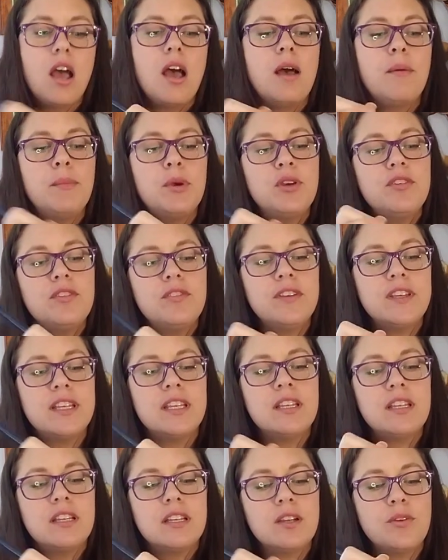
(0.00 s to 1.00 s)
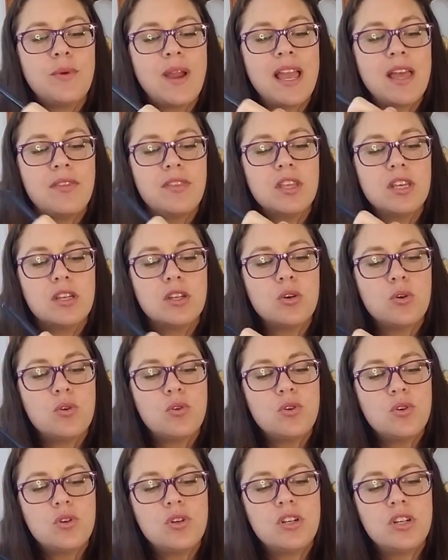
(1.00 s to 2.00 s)
Moving around the
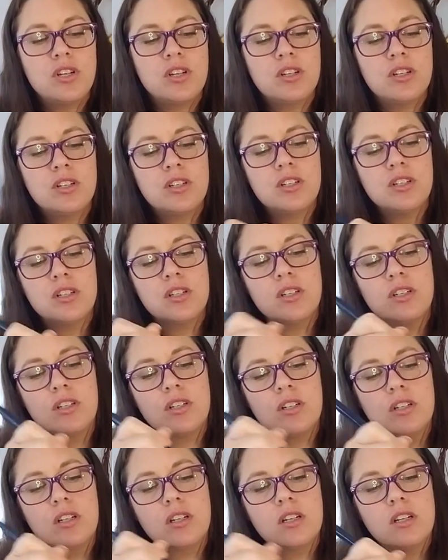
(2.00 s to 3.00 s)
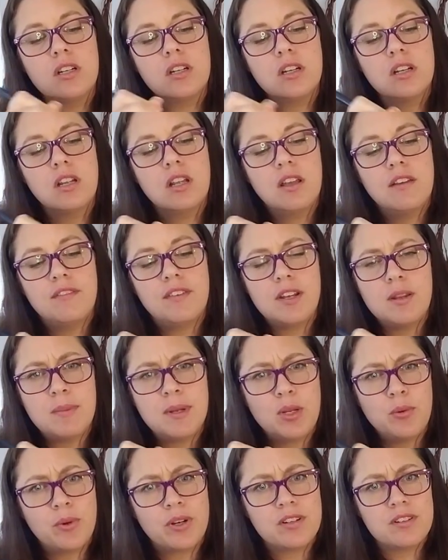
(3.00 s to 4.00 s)
corner.
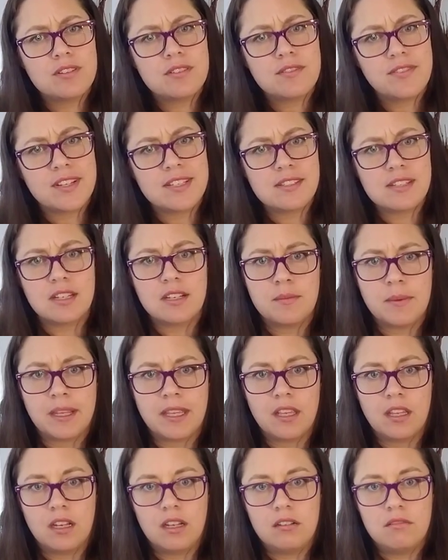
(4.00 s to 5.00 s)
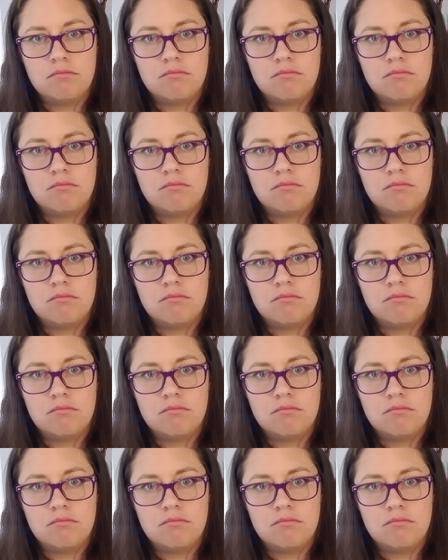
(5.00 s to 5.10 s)
Anybody wonders if I sing to my kid?